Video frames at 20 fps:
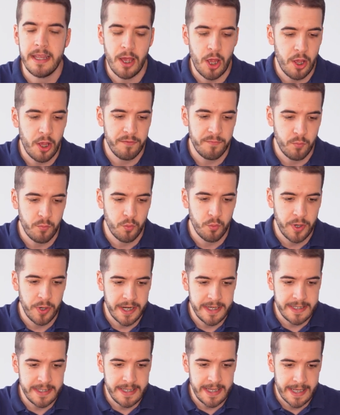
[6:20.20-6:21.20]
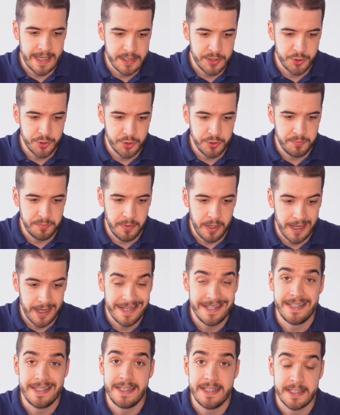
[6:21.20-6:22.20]
I've already entered my
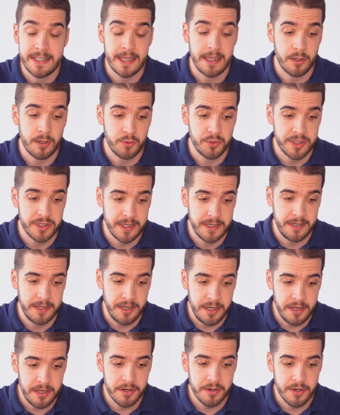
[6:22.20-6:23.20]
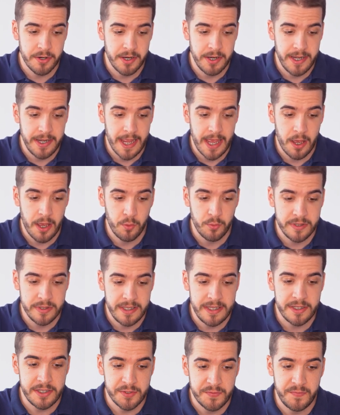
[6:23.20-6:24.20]
details in here. Now
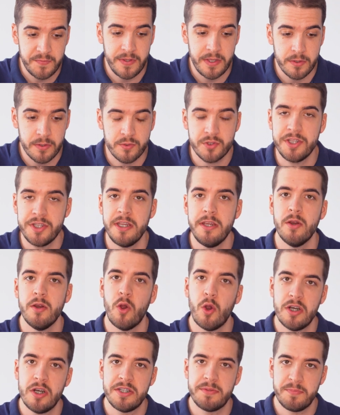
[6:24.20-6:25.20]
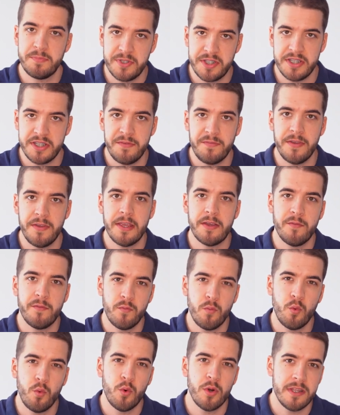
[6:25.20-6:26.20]
these fields here are specific
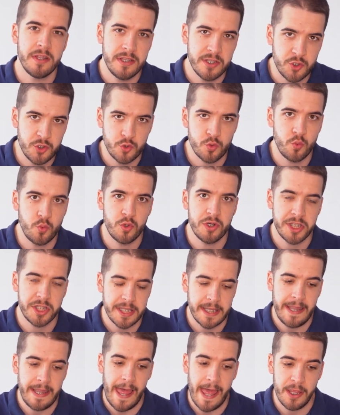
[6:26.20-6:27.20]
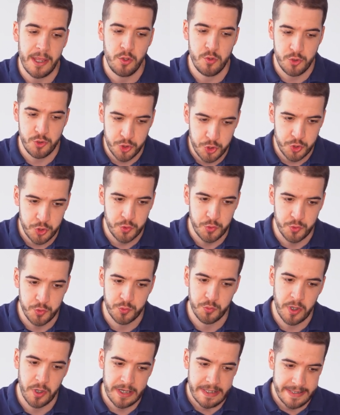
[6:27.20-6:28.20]
for the source that you choose,
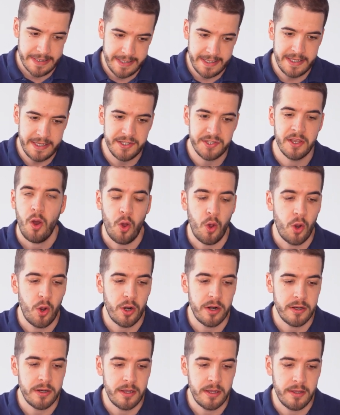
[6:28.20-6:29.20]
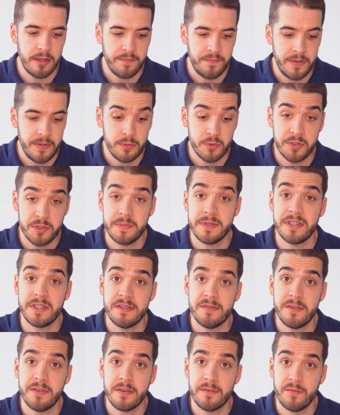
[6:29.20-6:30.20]
right? These are fields
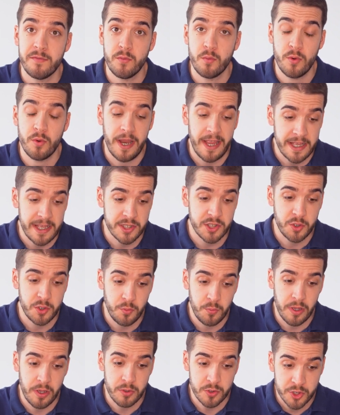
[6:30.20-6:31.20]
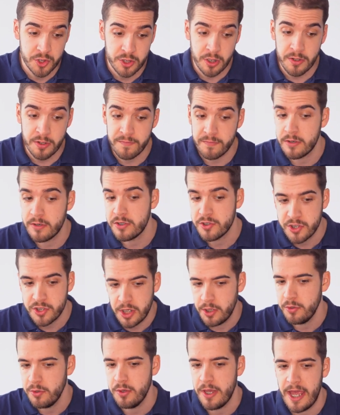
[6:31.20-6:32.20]
specific for SQL Server,
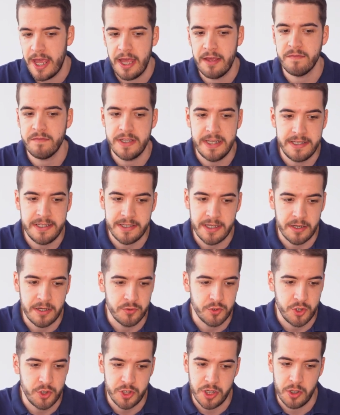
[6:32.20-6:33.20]
so you have details,